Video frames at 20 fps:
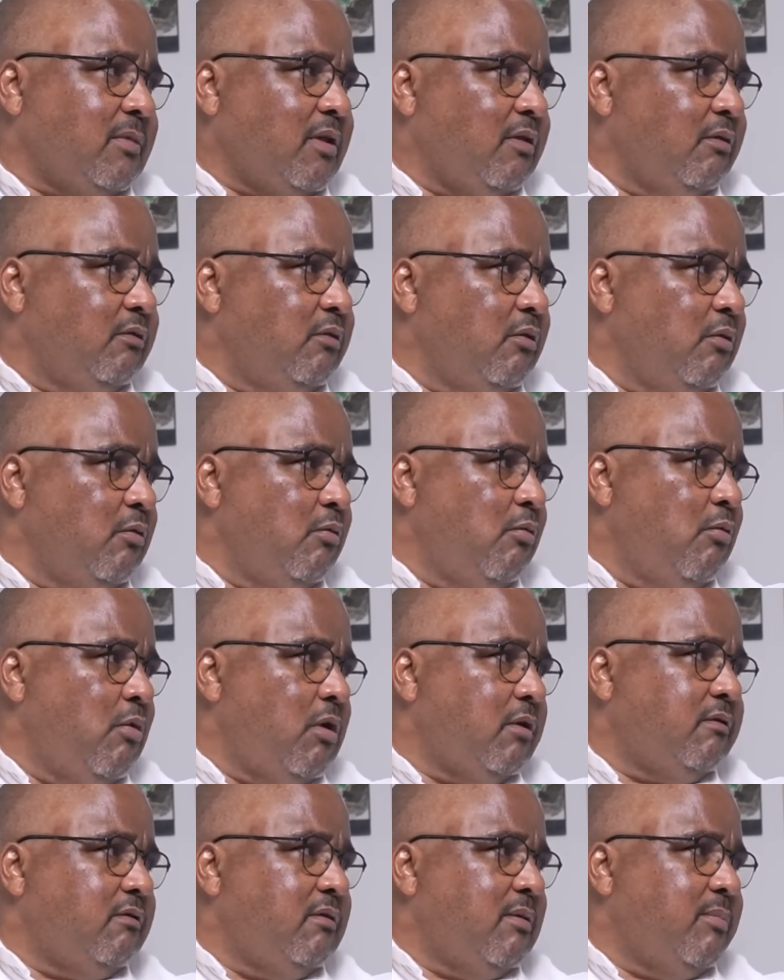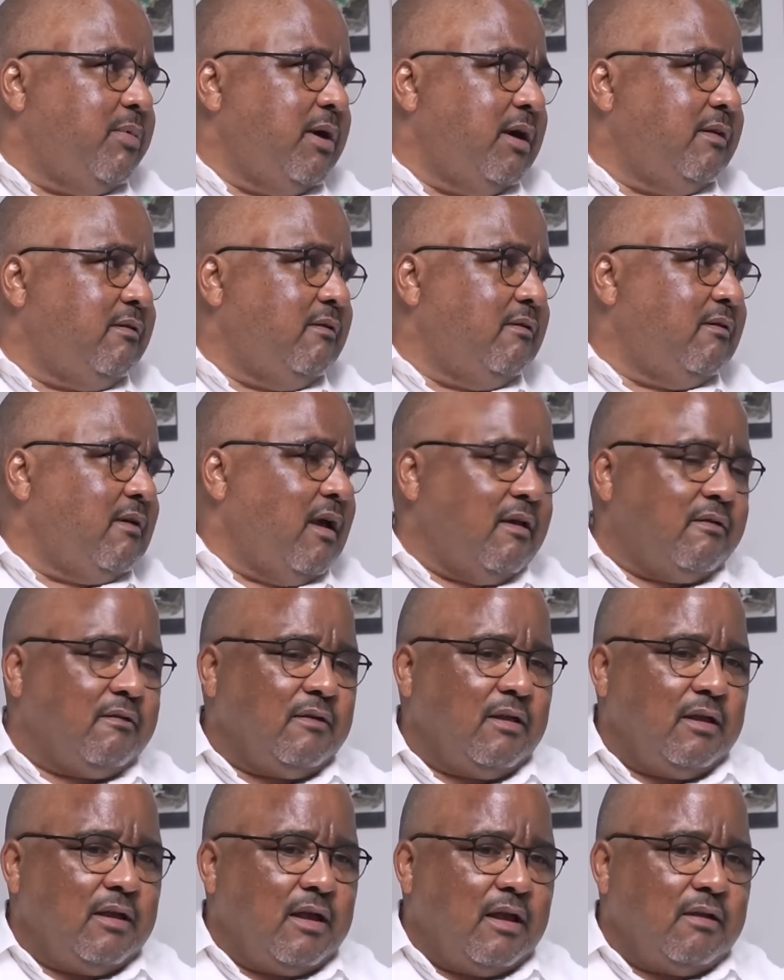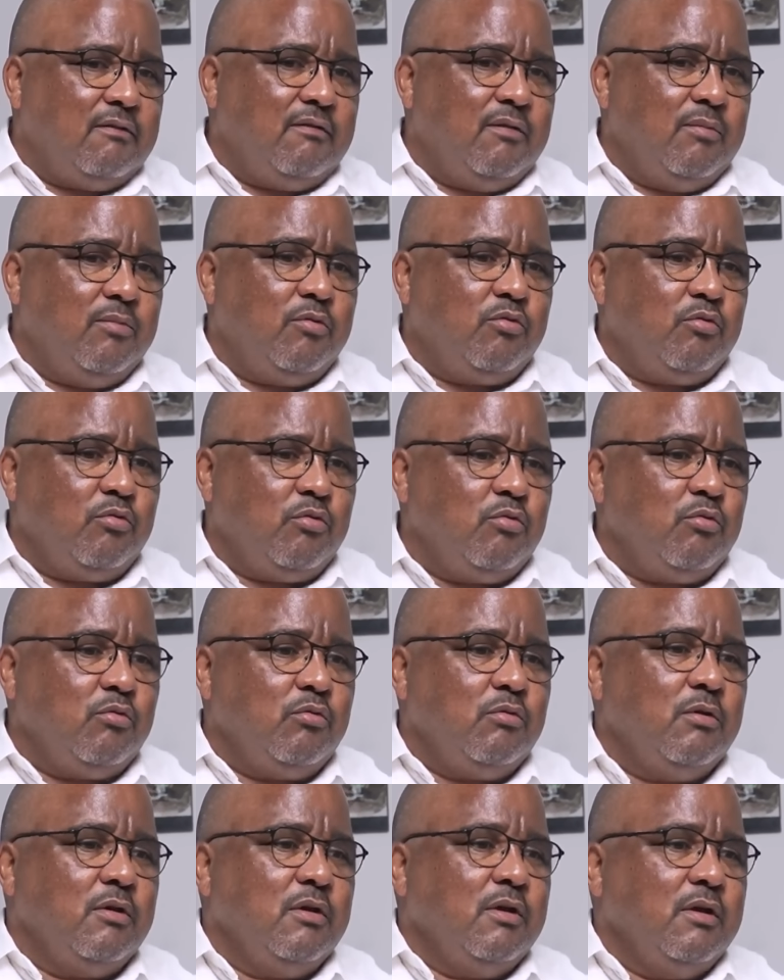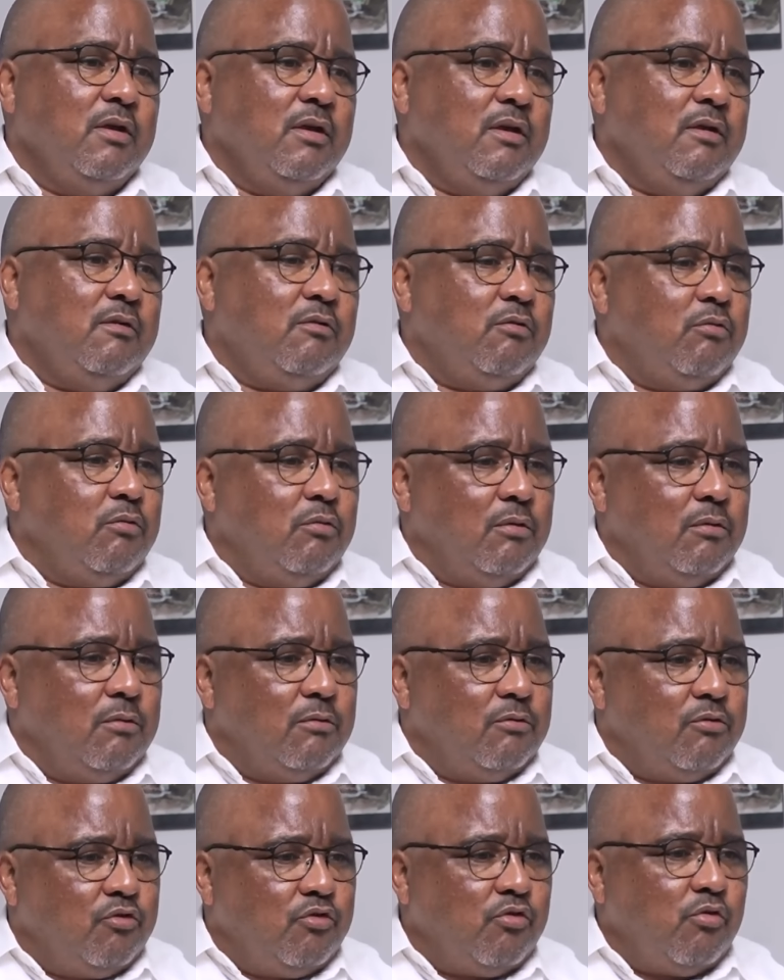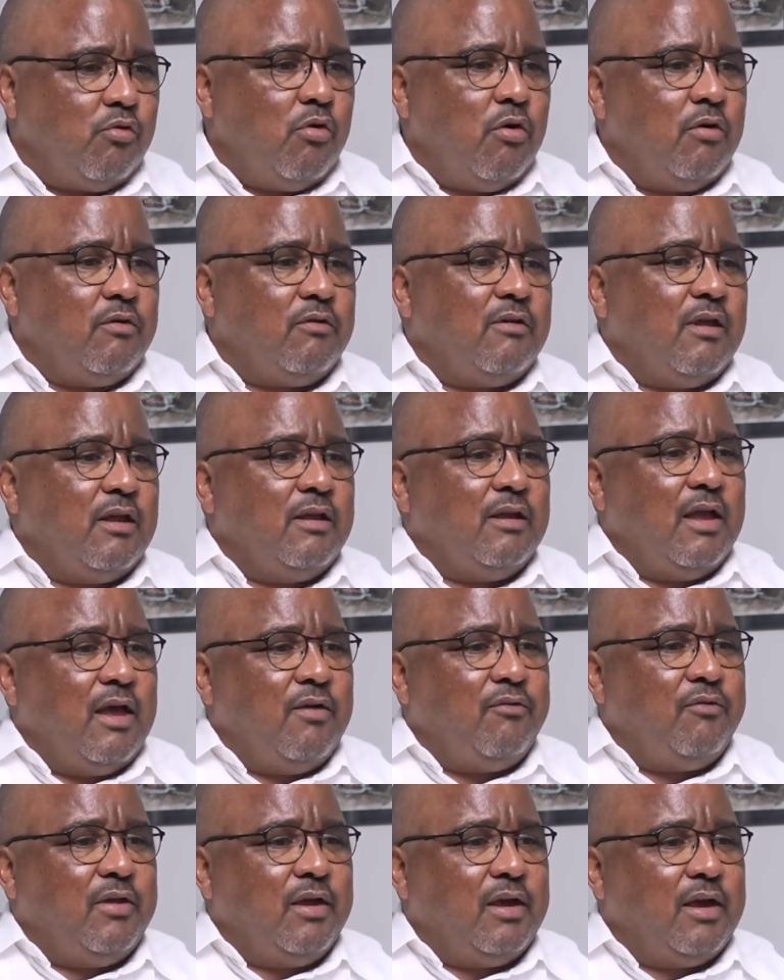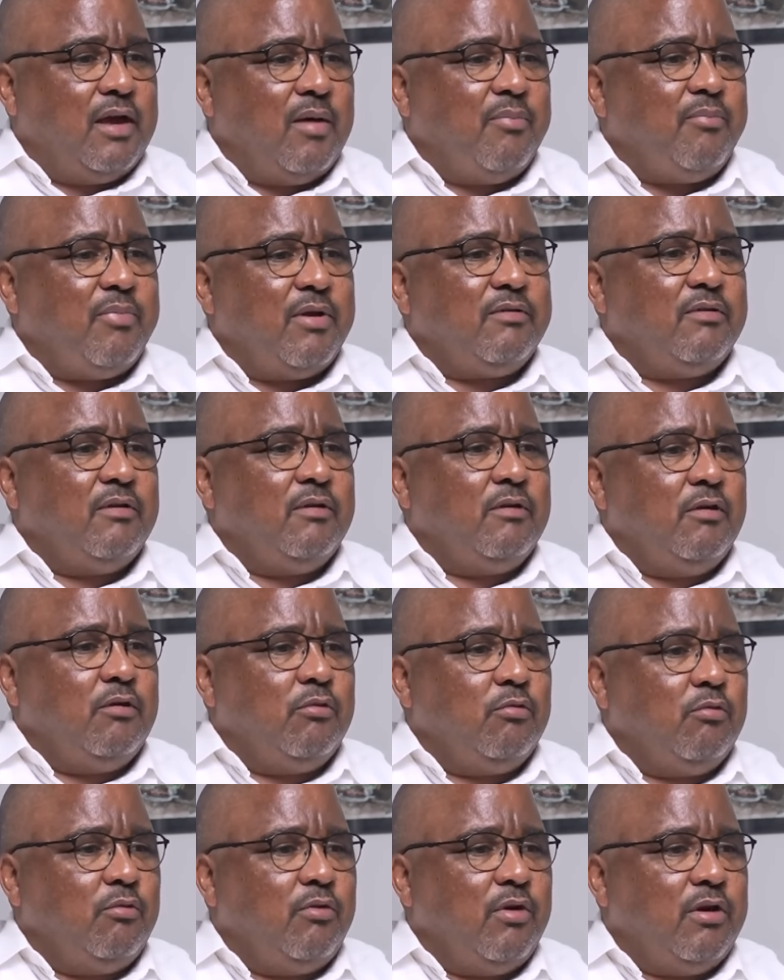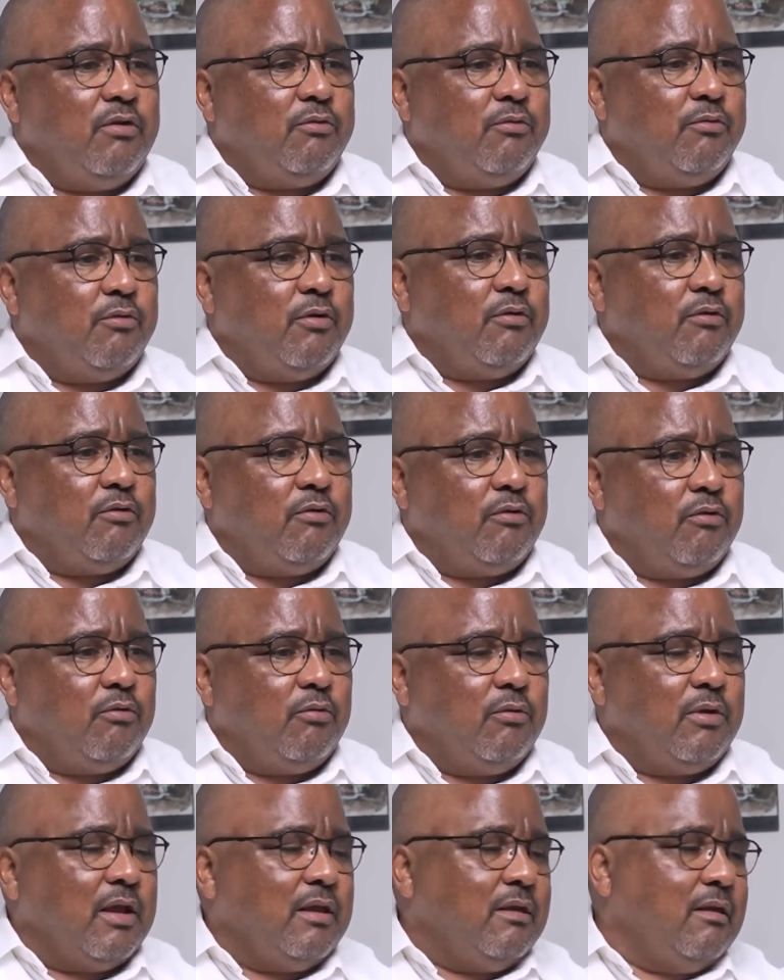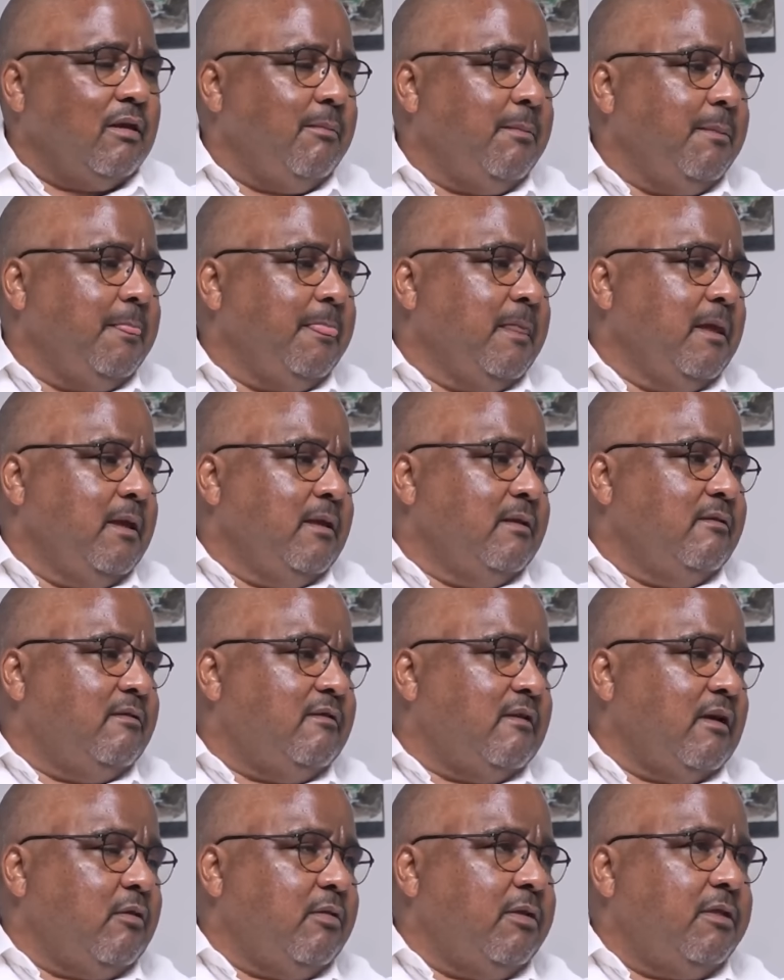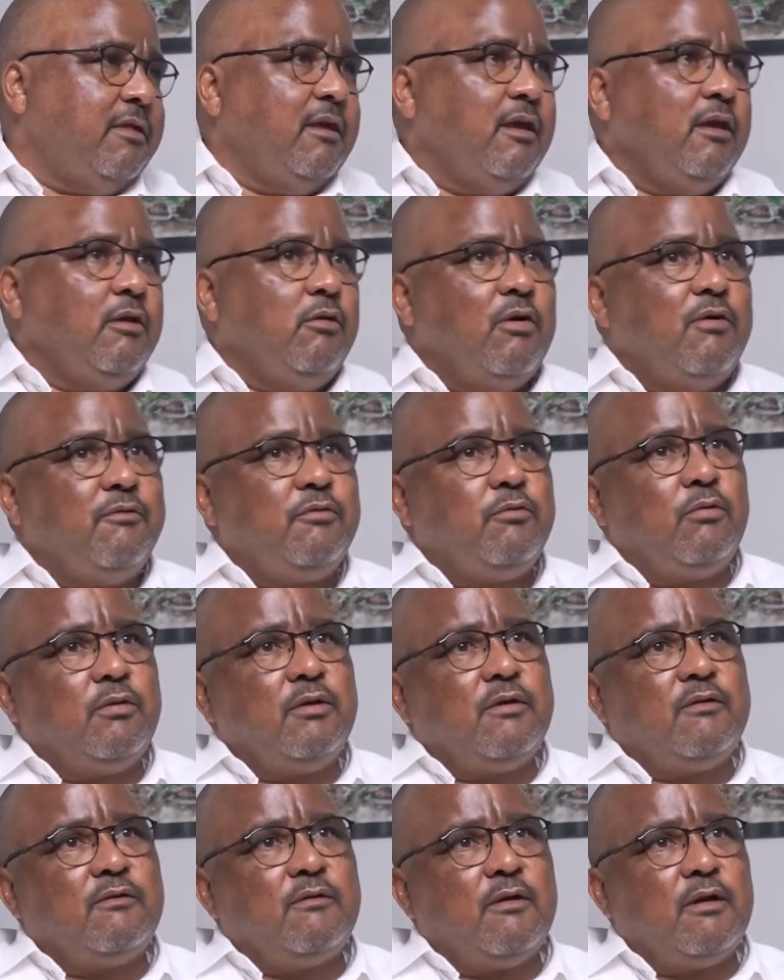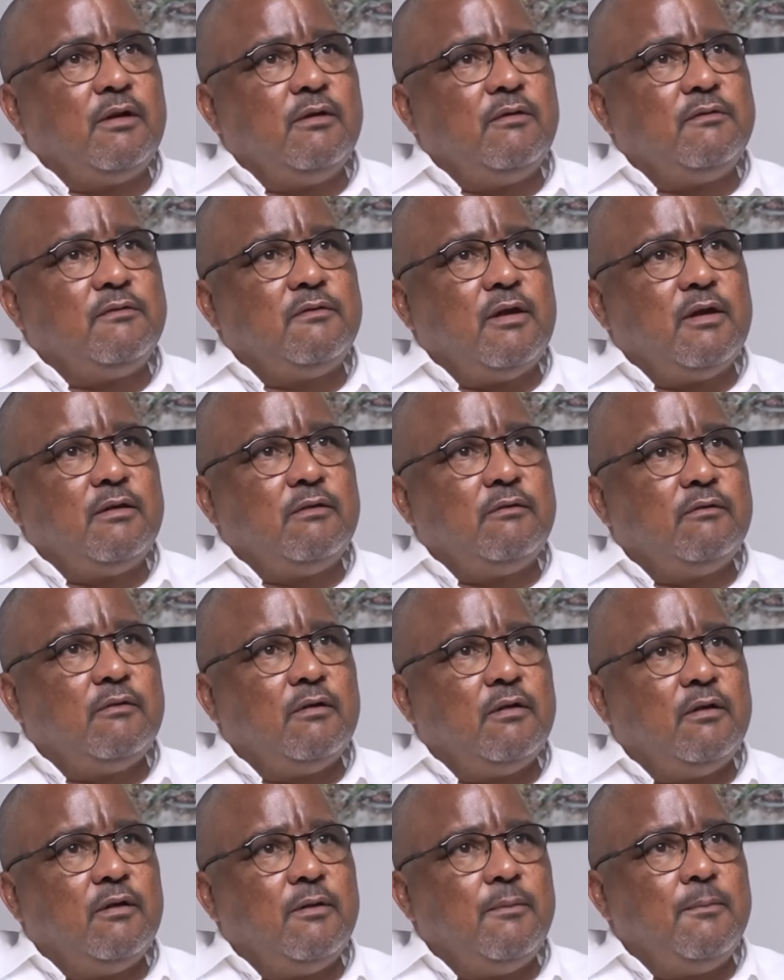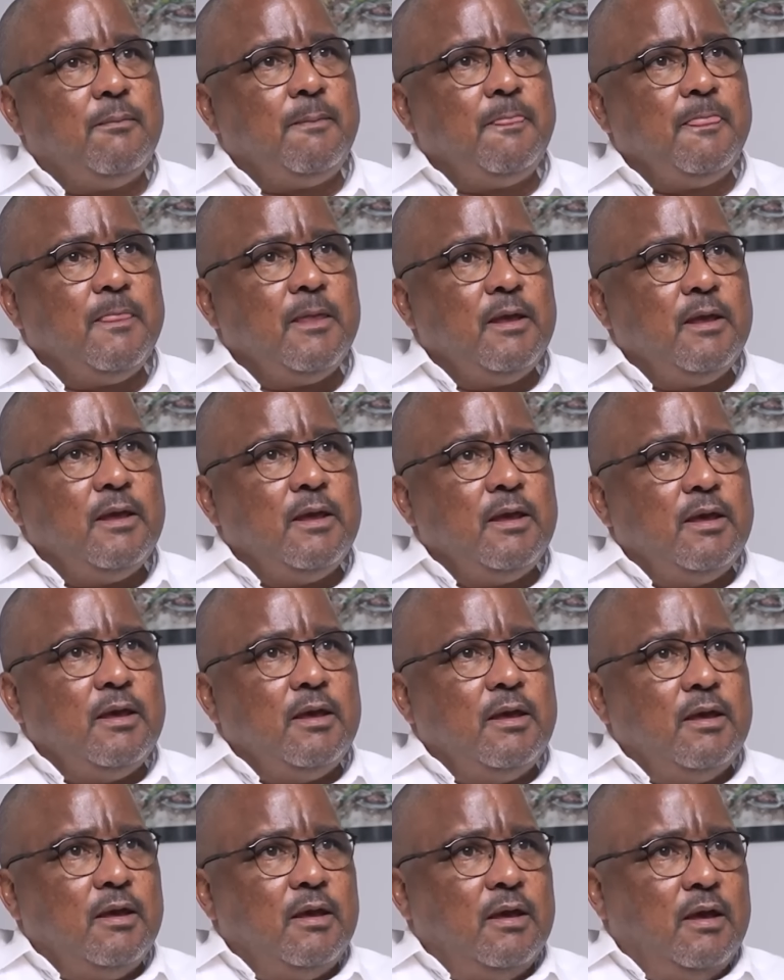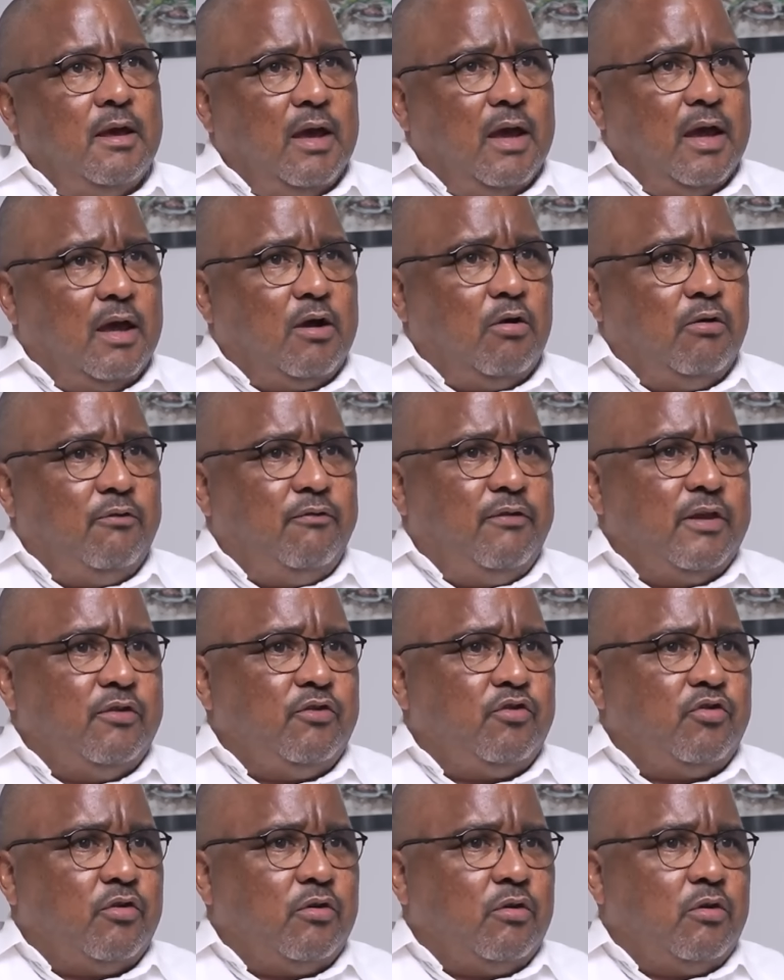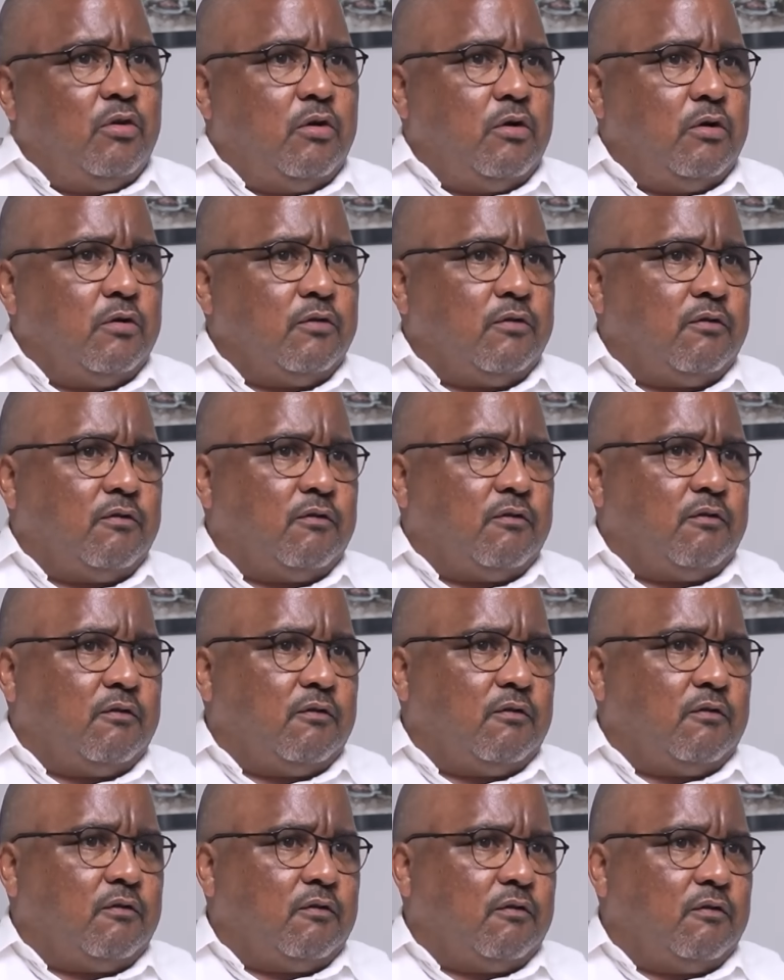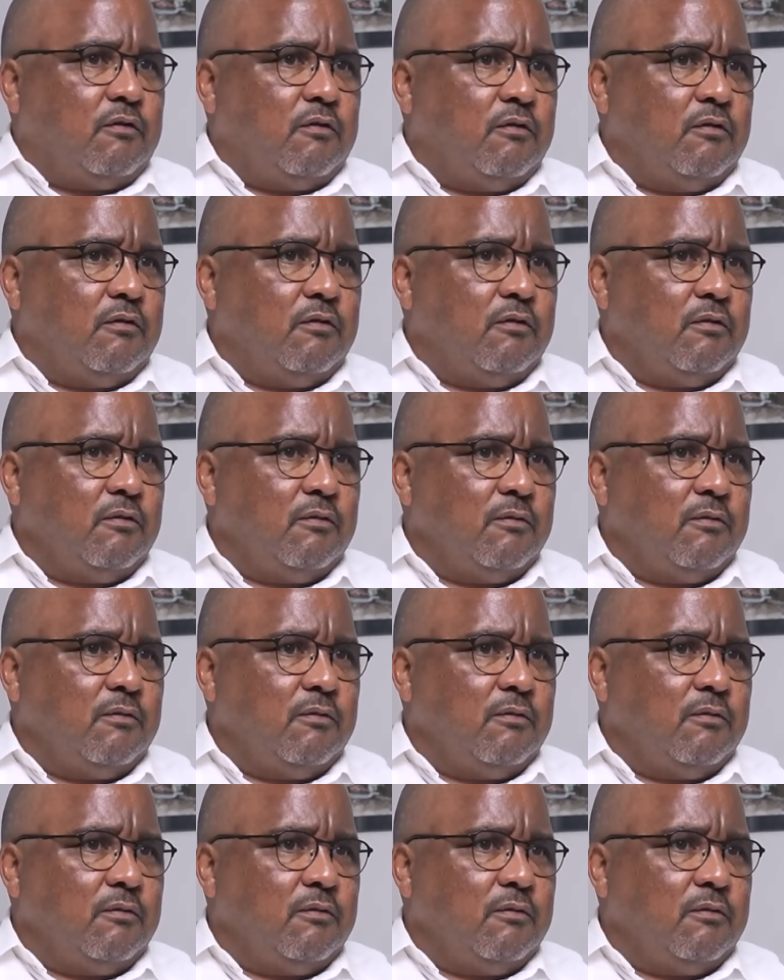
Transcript: So what the party is asking that team to do is to show us that they have the capacity to raise funds to get there. The second thing you have to understand is that a convention costs